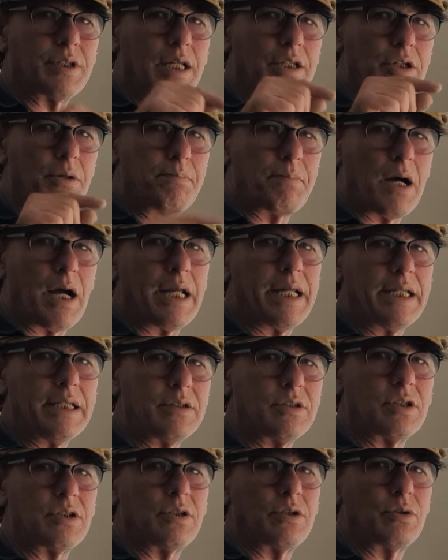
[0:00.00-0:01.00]
that you buy
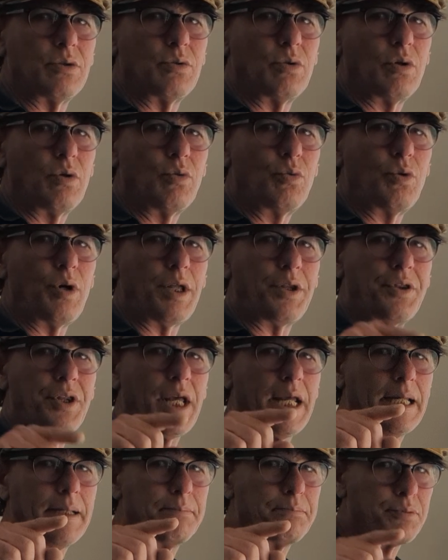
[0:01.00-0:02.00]
into with
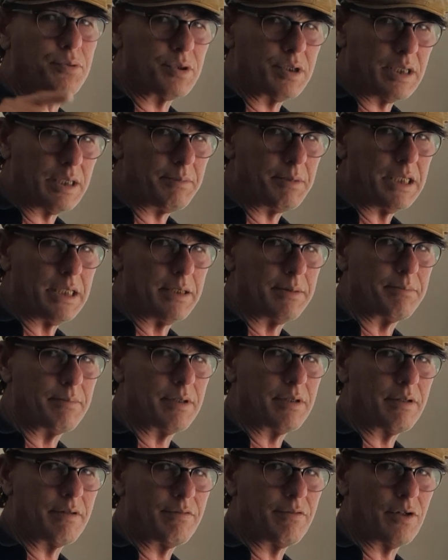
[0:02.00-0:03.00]
a premium
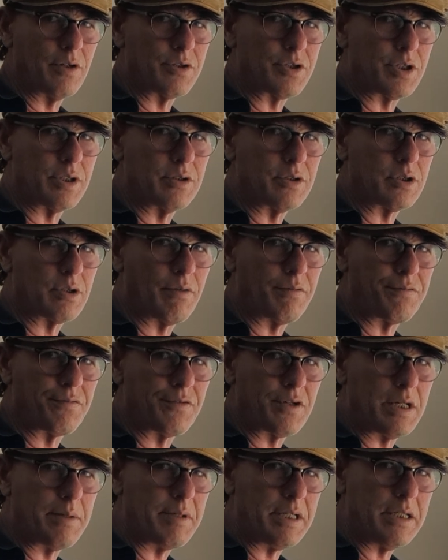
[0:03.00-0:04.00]
version. So
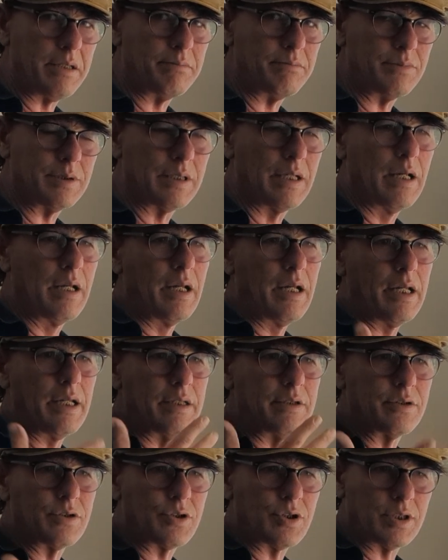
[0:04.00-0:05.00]
freemiums
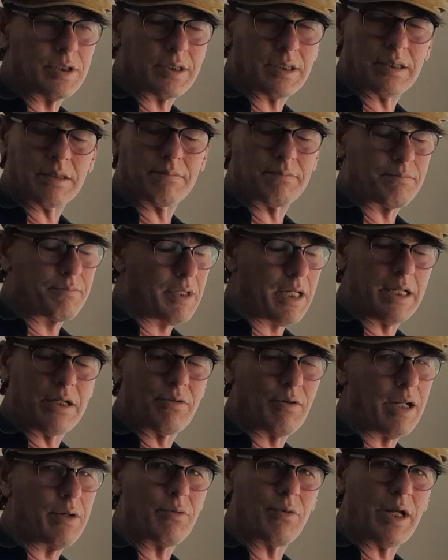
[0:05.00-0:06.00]
is just a
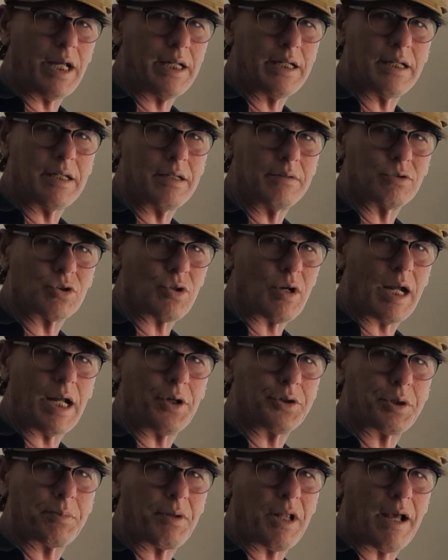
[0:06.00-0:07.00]
great way to try
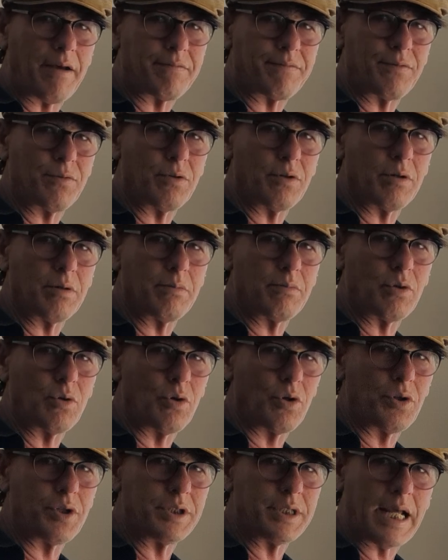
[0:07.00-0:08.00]
out the platform
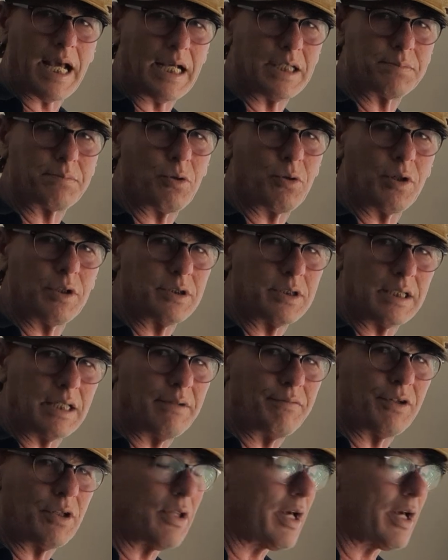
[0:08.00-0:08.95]
or the dashboard, see if you